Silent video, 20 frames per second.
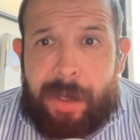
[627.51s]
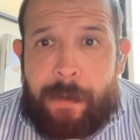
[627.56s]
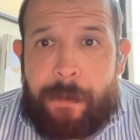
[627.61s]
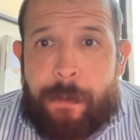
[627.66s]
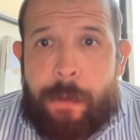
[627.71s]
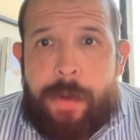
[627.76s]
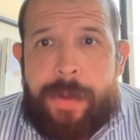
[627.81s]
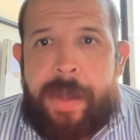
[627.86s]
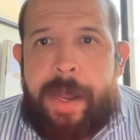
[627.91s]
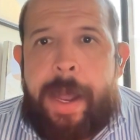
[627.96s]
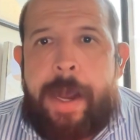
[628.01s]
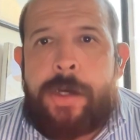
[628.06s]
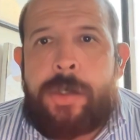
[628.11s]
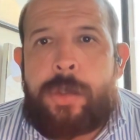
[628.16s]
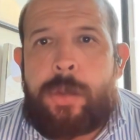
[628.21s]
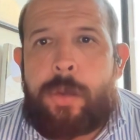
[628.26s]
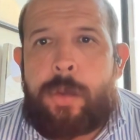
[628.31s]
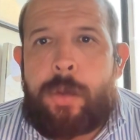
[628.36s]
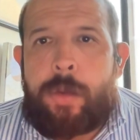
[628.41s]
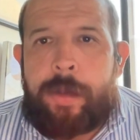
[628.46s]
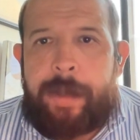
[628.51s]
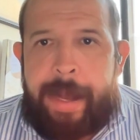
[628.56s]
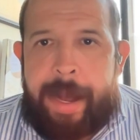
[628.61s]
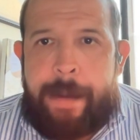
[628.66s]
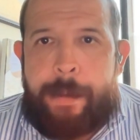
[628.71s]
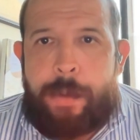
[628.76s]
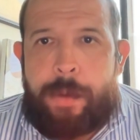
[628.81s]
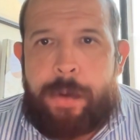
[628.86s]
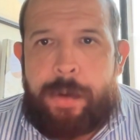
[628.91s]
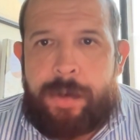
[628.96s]
for the actual
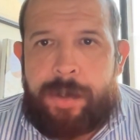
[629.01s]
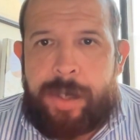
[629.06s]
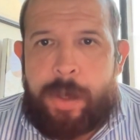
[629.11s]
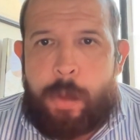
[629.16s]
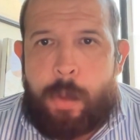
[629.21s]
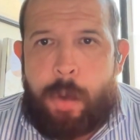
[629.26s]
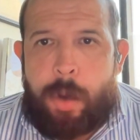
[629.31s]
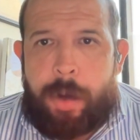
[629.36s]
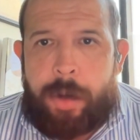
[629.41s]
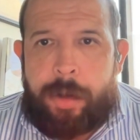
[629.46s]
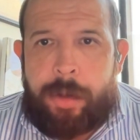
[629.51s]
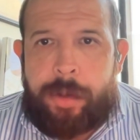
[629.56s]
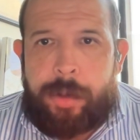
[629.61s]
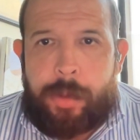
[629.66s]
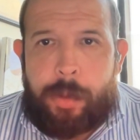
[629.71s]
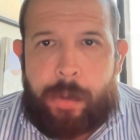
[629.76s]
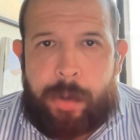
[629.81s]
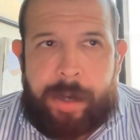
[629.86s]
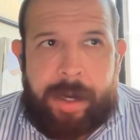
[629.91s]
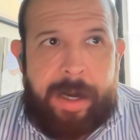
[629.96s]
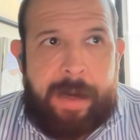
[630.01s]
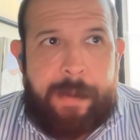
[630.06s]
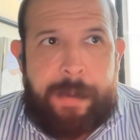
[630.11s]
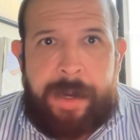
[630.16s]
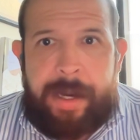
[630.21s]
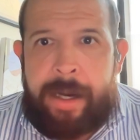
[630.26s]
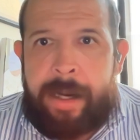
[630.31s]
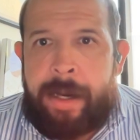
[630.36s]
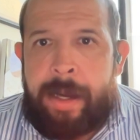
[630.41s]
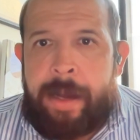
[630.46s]
laborers and workers who are going to
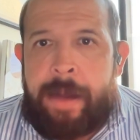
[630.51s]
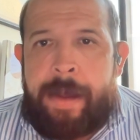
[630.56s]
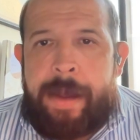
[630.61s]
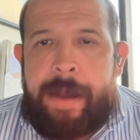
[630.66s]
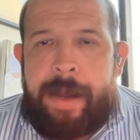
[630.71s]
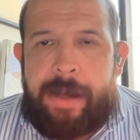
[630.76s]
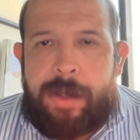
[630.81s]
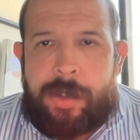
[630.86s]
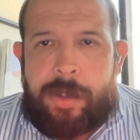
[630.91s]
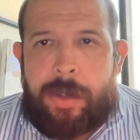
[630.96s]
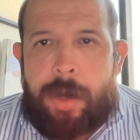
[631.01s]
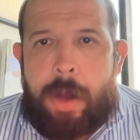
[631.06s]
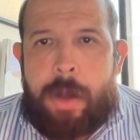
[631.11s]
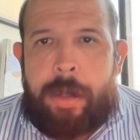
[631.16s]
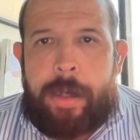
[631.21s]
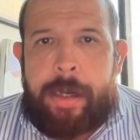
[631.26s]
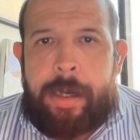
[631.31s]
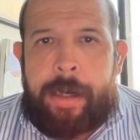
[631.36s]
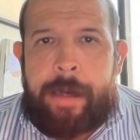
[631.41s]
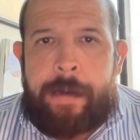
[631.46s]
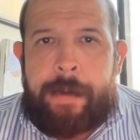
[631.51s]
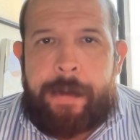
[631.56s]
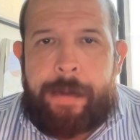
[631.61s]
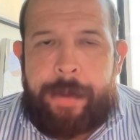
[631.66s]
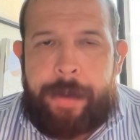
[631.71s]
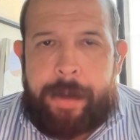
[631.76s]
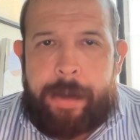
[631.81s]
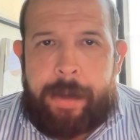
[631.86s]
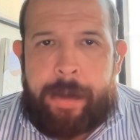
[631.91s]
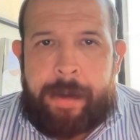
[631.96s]
be installing
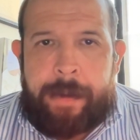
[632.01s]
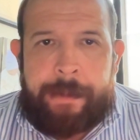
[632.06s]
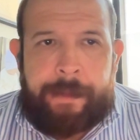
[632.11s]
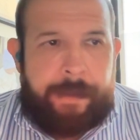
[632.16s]
the